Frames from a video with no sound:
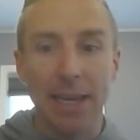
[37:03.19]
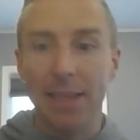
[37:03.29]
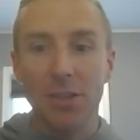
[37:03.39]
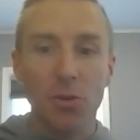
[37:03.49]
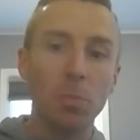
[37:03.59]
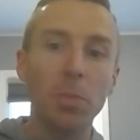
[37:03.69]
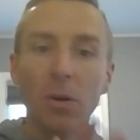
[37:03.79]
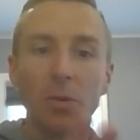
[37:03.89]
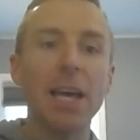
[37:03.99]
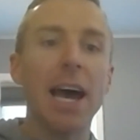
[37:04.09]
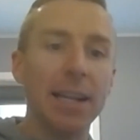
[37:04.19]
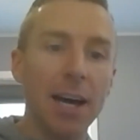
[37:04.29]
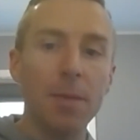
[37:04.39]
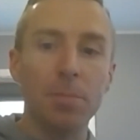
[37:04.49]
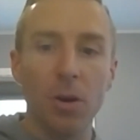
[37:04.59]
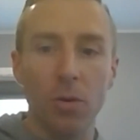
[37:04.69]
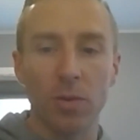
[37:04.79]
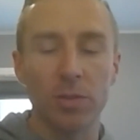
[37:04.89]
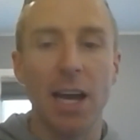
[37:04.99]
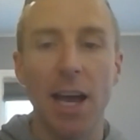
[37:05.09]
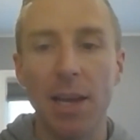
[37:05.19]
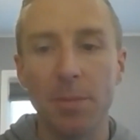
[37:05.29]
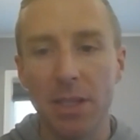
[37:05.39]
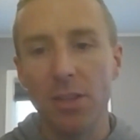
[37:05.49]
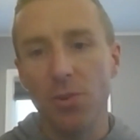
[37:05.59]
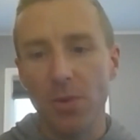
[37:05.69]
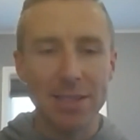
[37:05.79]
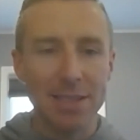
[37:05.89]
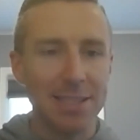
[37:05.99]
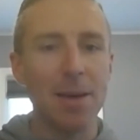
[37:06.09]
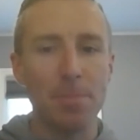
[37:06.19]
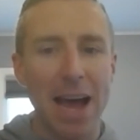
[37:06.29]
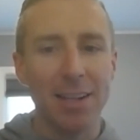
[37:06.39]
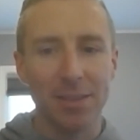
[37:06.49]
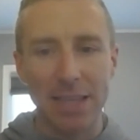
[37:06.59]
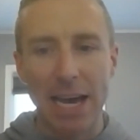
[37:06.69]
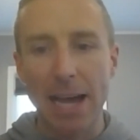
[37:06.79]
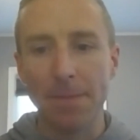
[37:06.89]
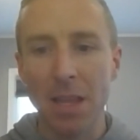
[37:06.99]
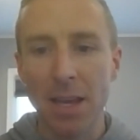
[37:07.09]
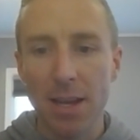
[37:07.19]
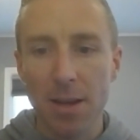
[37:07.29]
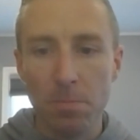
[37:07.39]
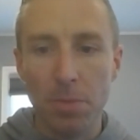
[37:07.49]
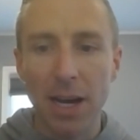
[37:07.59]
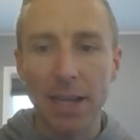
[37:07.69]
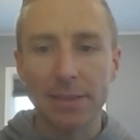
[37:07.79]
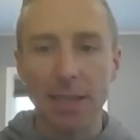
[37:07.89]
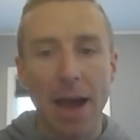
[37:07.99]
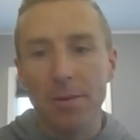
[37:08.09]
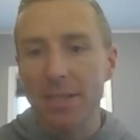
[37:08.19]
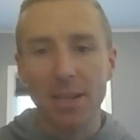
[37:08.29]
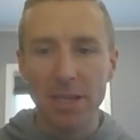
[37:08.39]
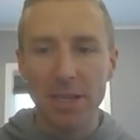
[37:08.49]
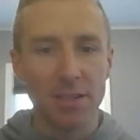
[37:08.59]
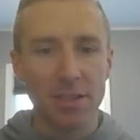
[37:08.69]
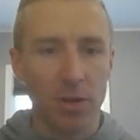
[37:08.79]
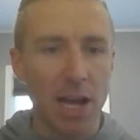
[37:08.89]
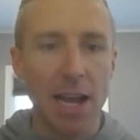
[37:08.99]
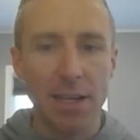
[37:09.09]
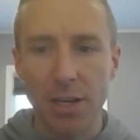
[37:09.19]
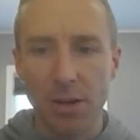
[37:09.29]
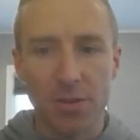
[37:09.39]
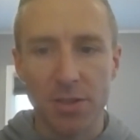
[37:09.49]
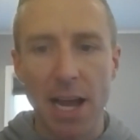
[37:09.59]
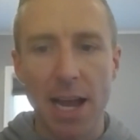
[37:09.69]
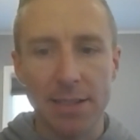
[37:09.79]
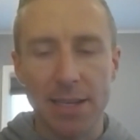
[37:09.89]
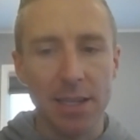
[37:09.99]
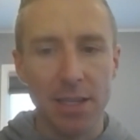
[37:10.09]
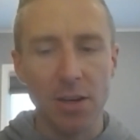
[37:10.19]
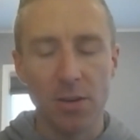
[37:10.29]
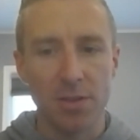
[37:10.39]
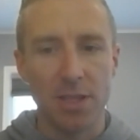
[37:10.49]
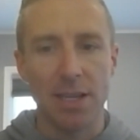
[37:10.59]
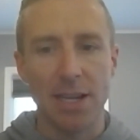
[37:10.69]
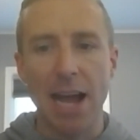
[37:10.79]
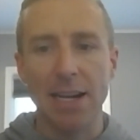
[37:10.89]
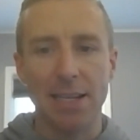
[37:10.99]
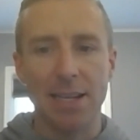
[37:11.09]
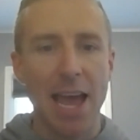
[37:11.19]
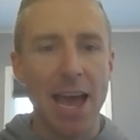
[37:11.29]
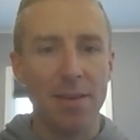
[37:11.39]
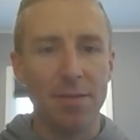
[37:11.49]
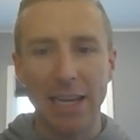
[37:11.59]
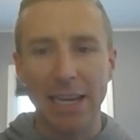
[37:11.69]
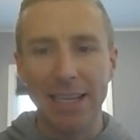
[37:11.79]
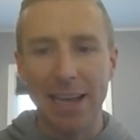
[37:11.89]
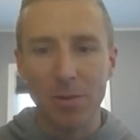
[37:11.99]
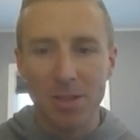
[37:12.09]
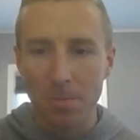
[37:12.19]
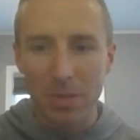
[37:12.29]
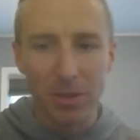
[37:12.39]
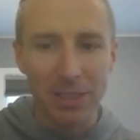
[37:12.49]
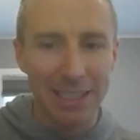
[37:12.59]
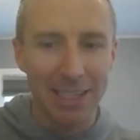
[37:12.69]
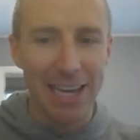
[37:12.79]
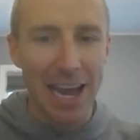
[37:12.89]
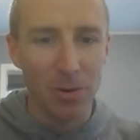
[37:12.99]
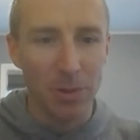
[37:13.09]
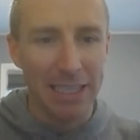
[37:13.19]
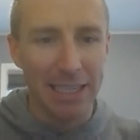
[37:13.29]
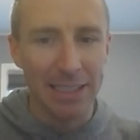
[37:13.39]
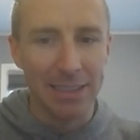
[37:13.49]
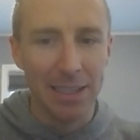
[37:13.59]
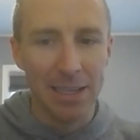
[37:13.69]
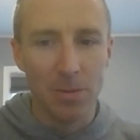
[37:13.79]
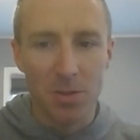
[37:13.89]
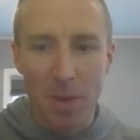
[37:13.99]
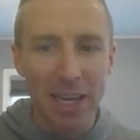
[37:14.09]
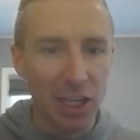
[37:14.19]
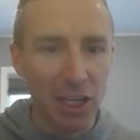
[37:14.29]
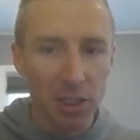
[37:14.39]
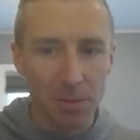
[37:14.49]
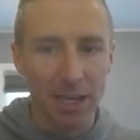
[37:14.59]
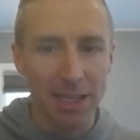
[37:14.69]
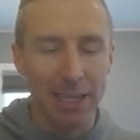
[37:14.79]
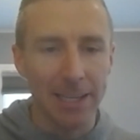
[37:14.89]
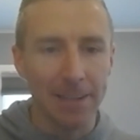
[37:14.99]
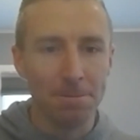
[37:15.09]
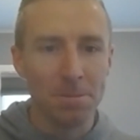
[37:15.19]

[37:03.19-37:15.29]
And then you build that up over time and then you can step out of that but i was in the business for nine years nine ten years that i didn't have any i wasn't building any equity in i was making good money